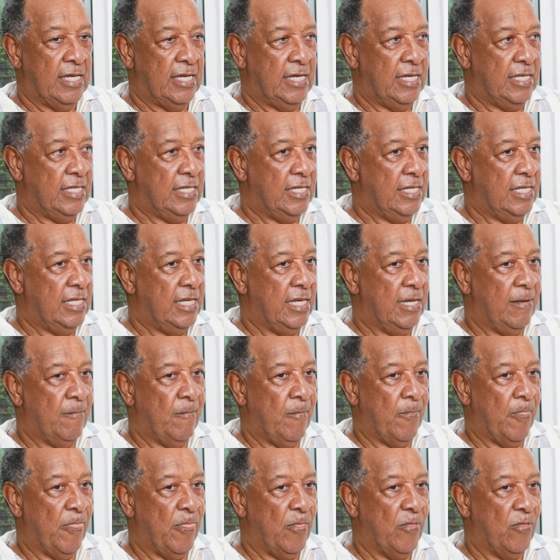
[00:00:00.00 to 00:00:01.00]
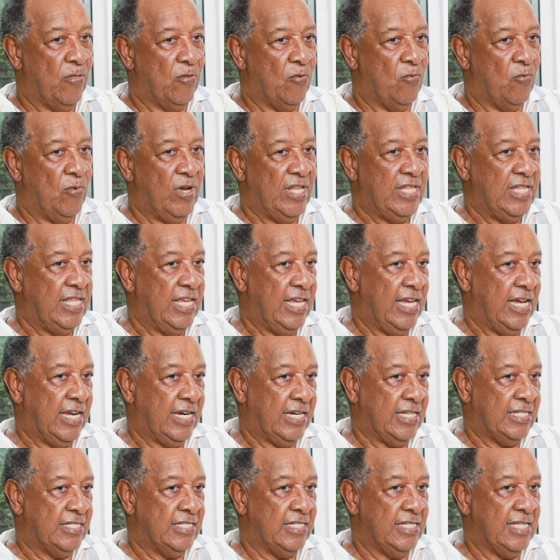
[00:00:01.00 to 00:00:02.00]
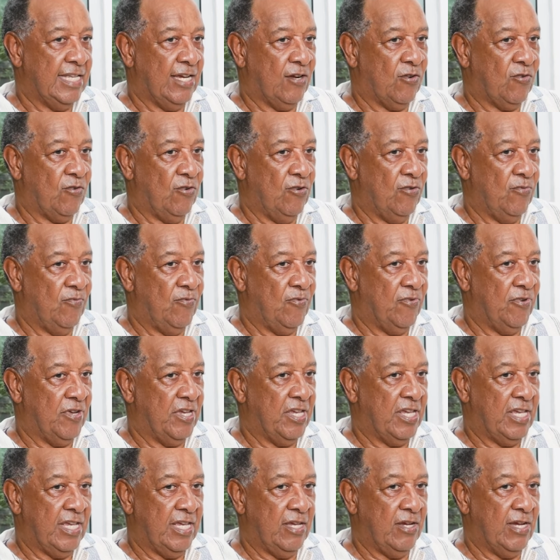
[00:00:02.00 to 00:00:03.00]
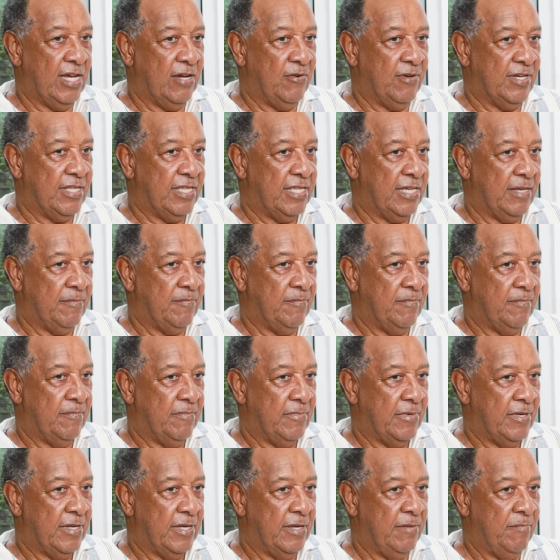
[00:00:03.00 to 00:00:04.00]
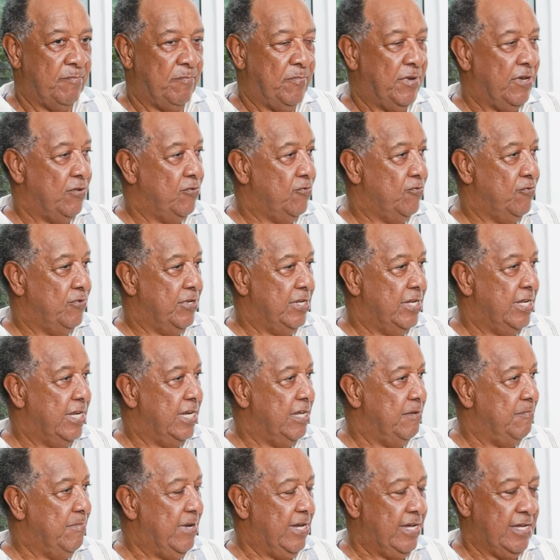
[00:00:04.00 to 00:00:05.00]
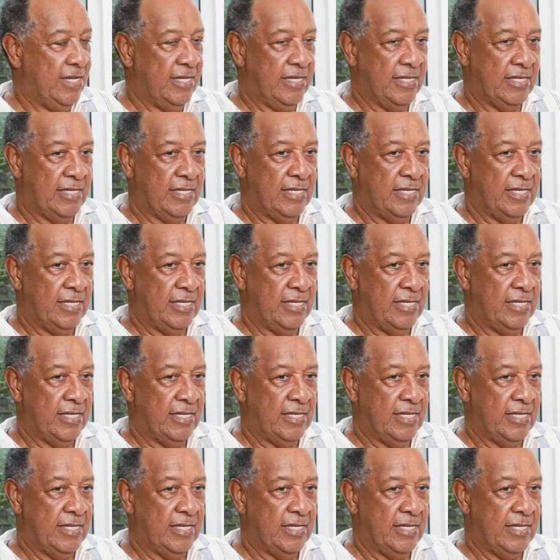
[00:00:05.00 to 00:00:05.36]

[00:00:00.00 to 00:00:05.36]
And one day I received a call from him. I was in, in Peru, in Lima,